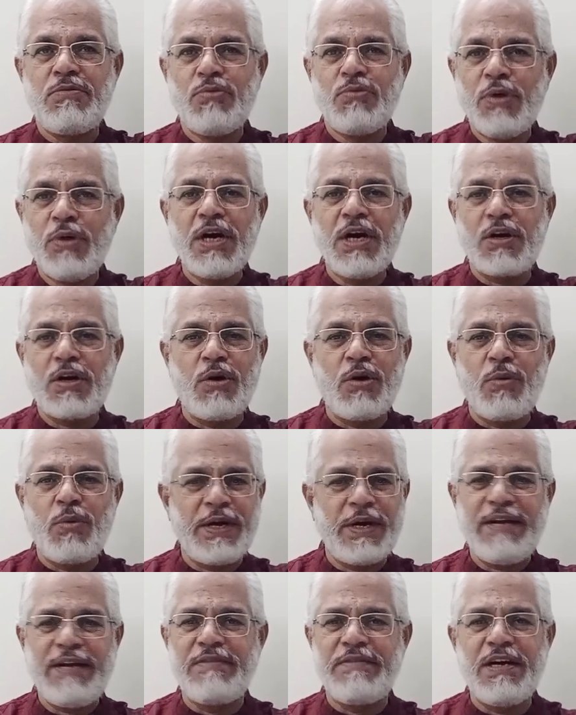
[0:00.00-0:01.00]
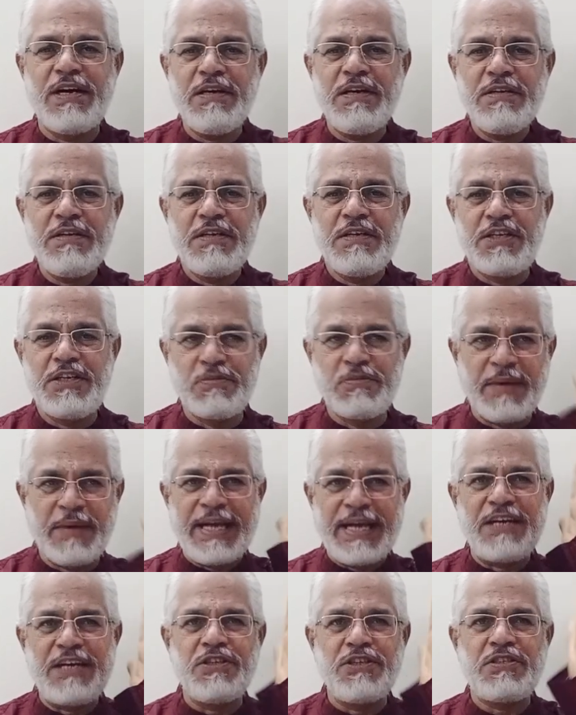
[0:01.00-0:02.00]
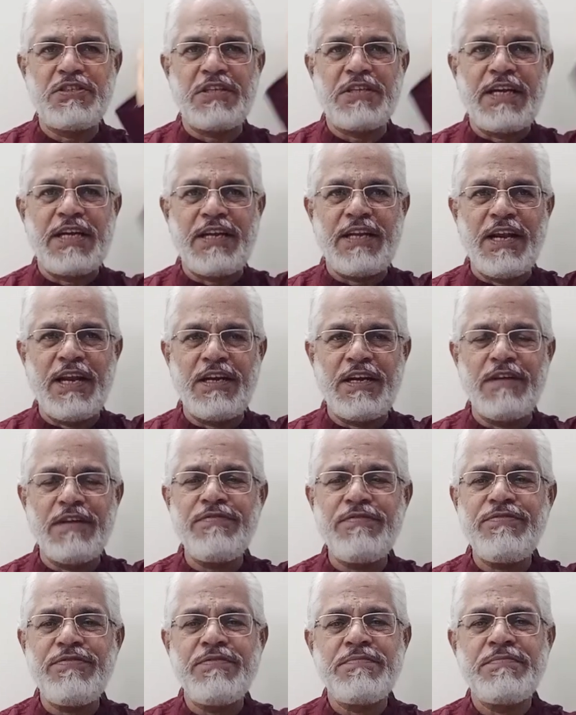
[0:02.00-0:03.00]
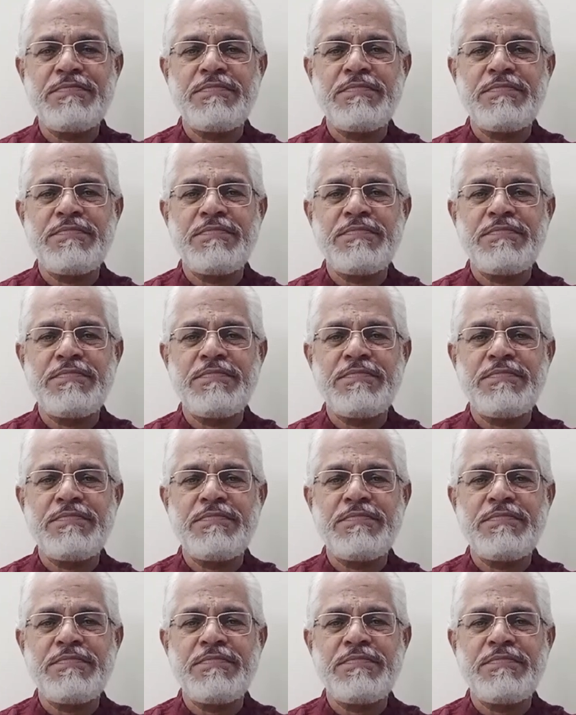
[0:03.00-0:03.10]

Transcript: work or whatever, his mind is attentive,